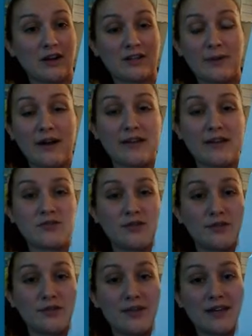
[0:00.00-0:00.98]
talked about
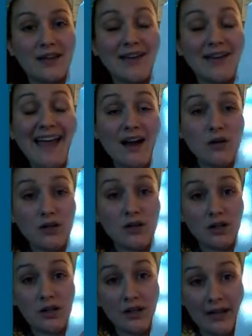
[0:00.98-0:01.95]
introducing a
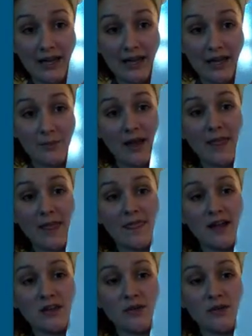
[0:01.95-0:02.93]
counterclaim,
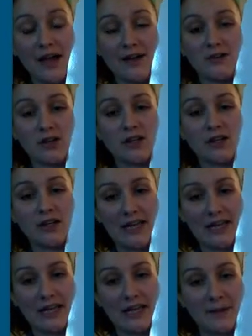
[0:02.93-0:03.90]
and then you have your
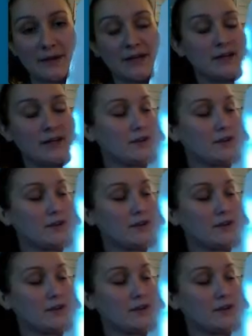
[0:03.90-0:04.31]
claim.